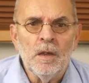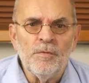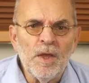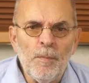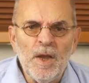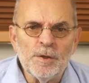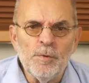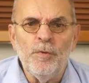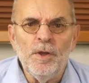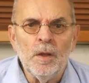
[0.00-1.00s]
If that makes
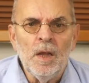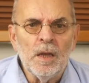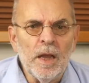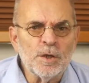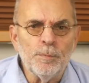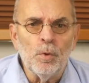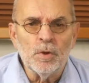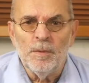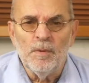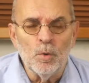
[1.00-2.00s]
you feel like
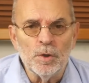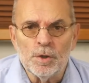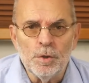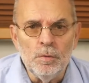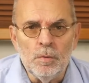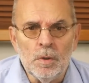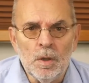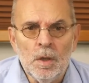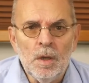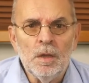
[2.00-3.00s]
supporting my work too,
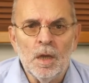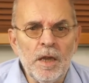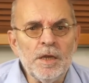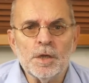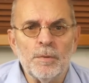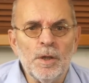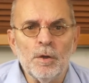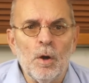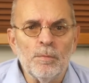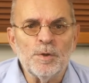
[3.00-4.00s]
the links are in the
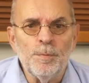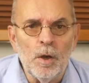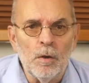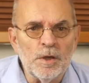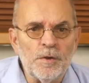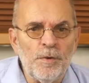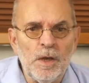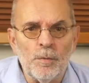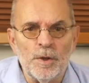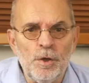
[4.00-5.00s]
comments below this
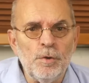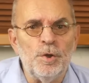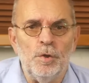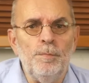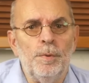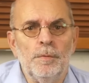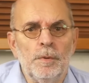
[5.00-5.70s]
video on YouTube.